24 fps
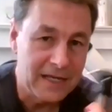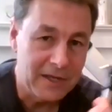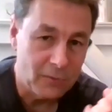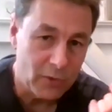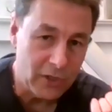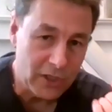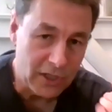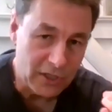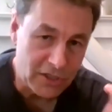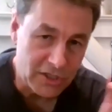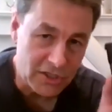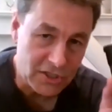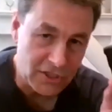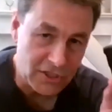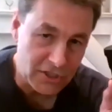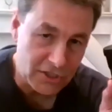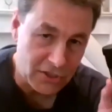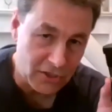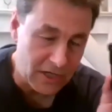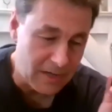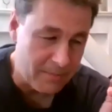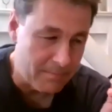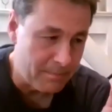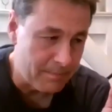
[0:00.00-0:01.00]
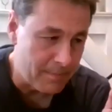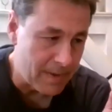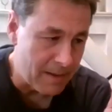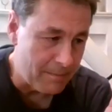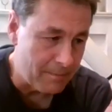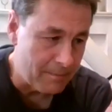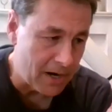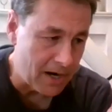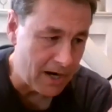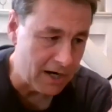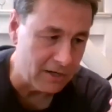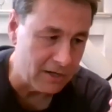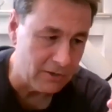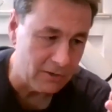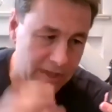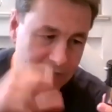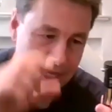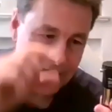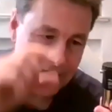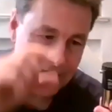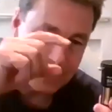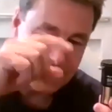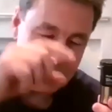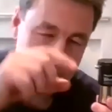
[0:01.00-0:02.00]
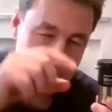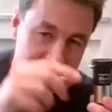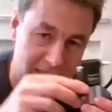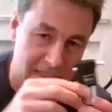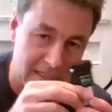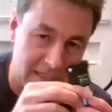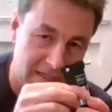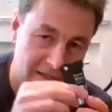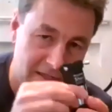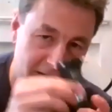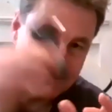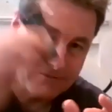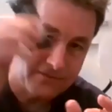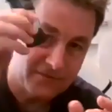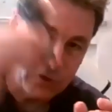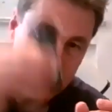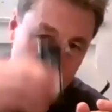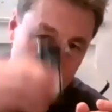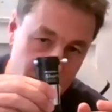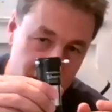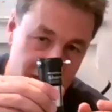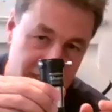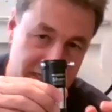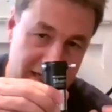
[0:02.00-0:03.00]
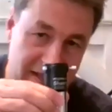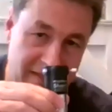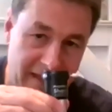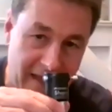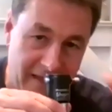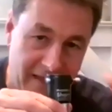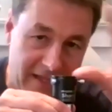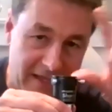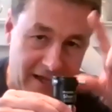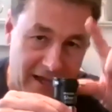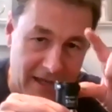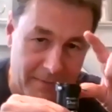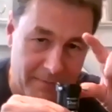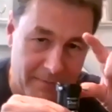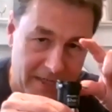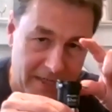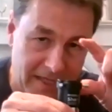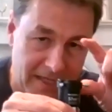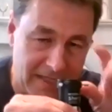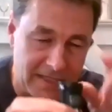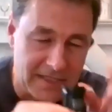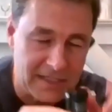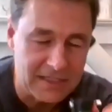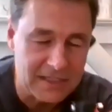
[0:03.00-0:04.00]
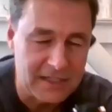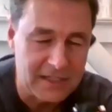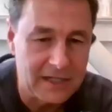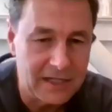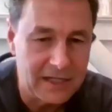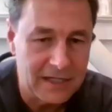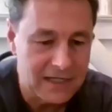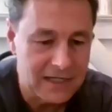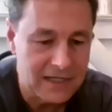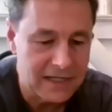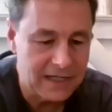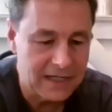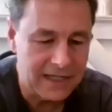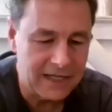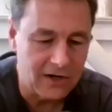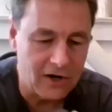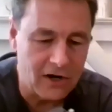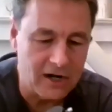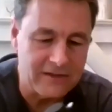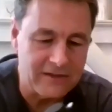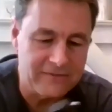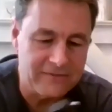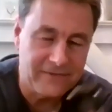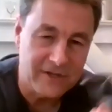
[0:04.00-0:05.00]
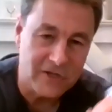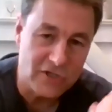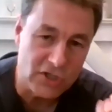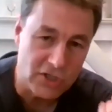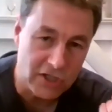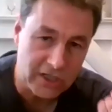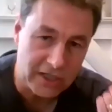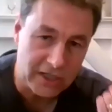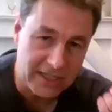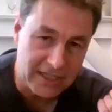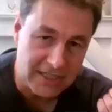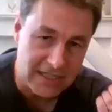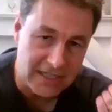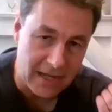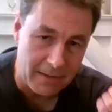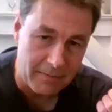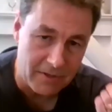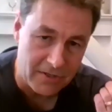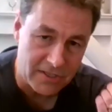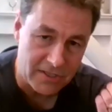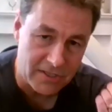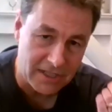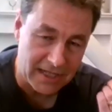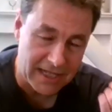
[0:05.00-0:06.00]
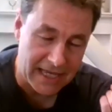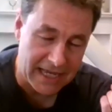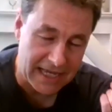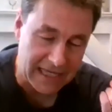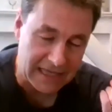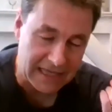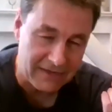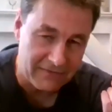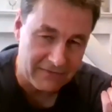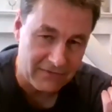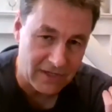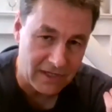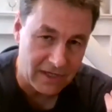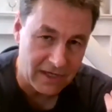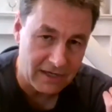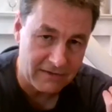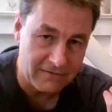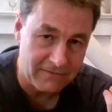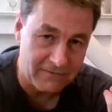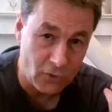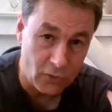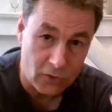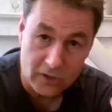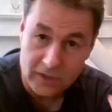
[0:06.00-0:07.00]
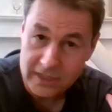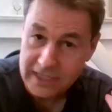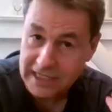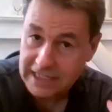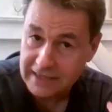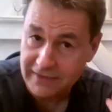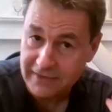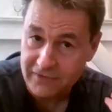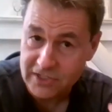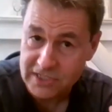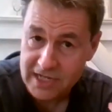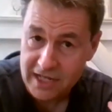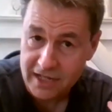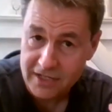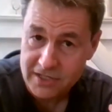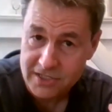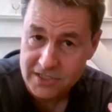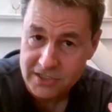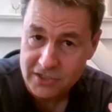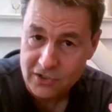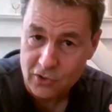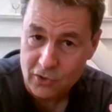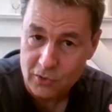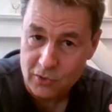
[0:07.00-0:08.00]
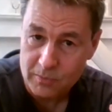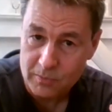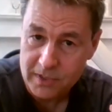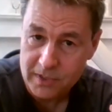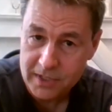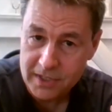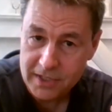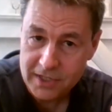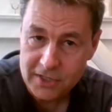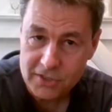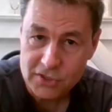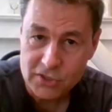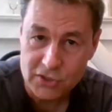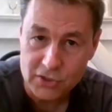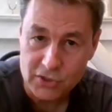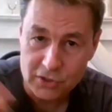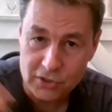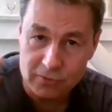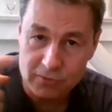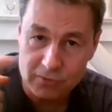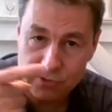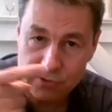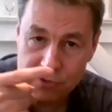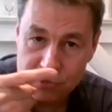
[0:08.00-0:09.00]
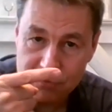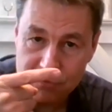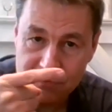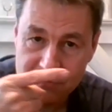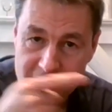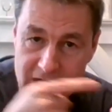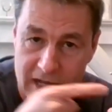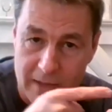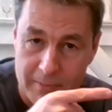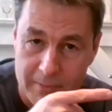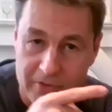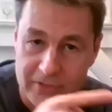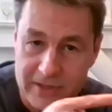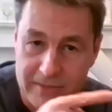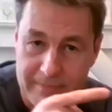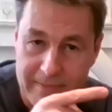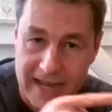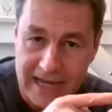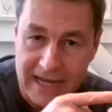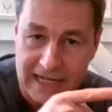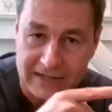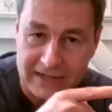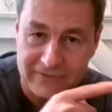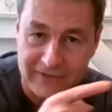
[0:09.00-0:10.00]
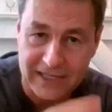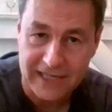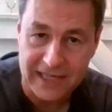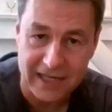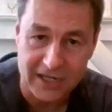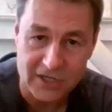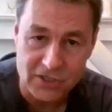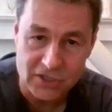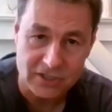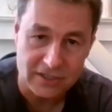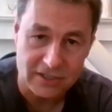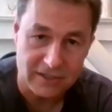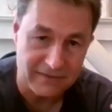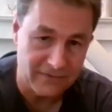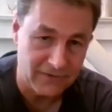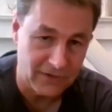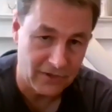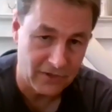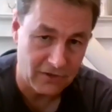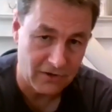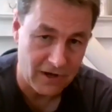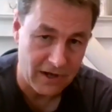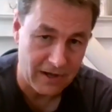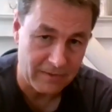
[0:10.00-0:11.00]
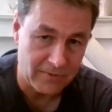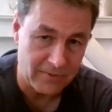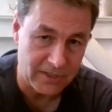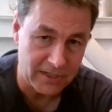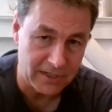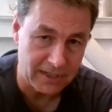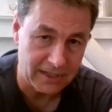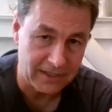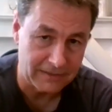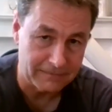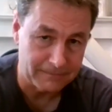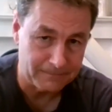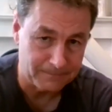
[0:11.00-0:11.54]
when you insert a, a Barlow lens first and then the eyepiece, it artificially doubles the length of the focal length of the telescope. So you, you've doubled the magnification of your object.